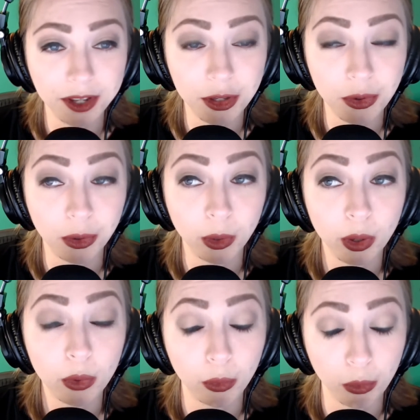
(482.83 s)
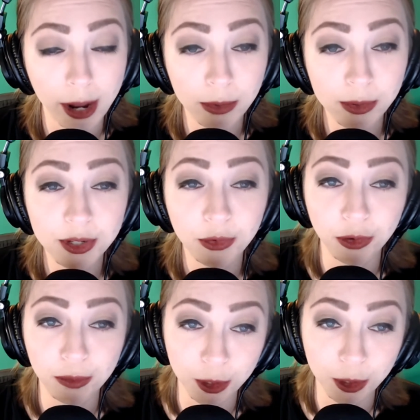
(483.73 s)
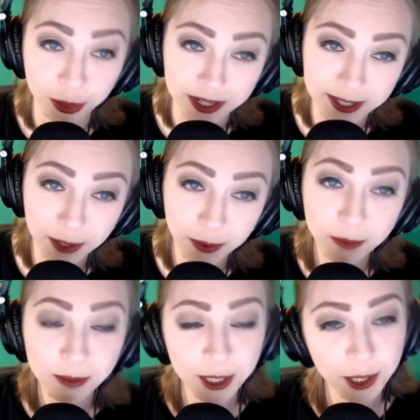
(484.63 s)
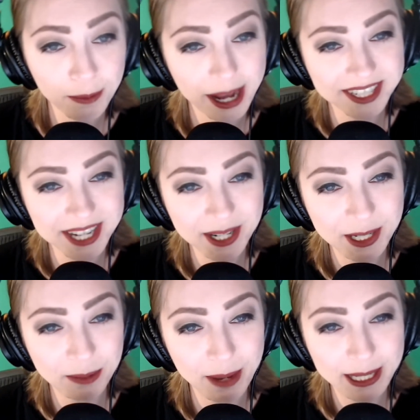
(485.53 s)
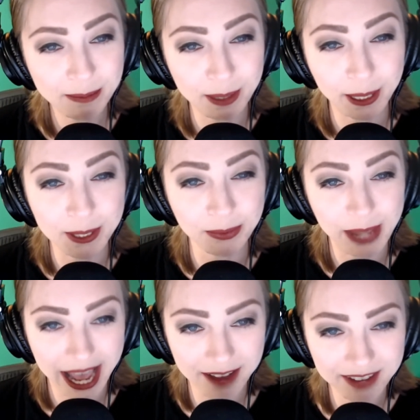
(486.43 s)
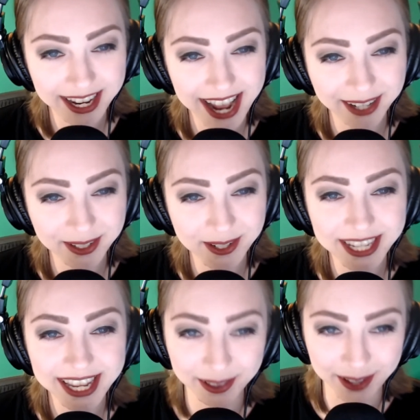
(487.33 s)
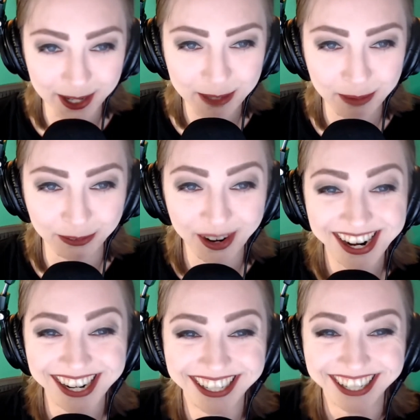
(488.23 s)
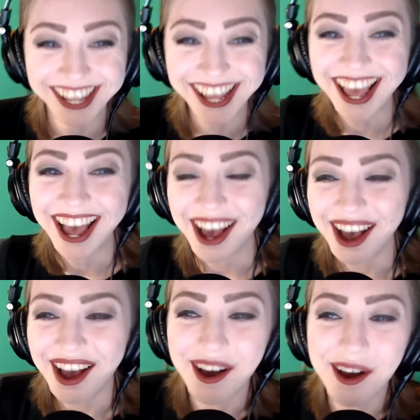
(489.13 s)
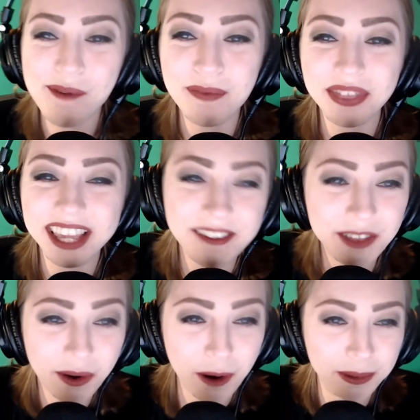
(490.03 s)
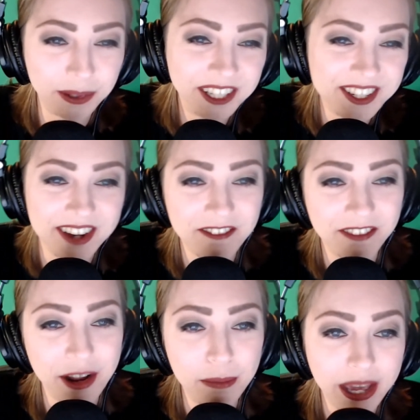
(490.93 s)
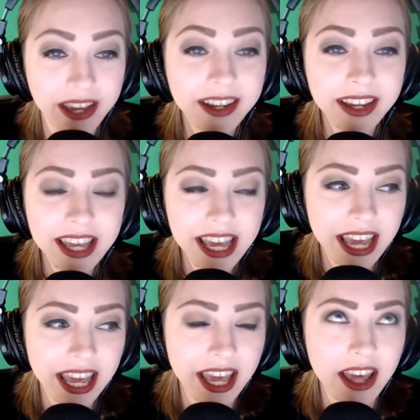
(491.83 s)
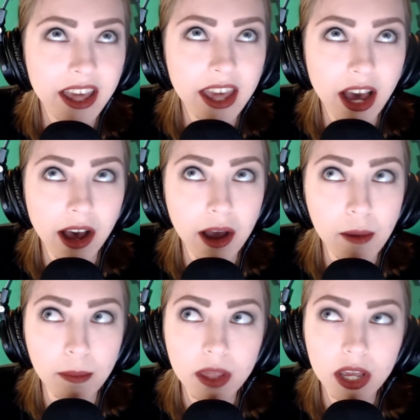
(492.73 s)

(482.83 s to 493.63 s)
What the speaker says: your route from your dressing room to your backstage space, because we have had actors get lost before. Even though our building is not very big, um,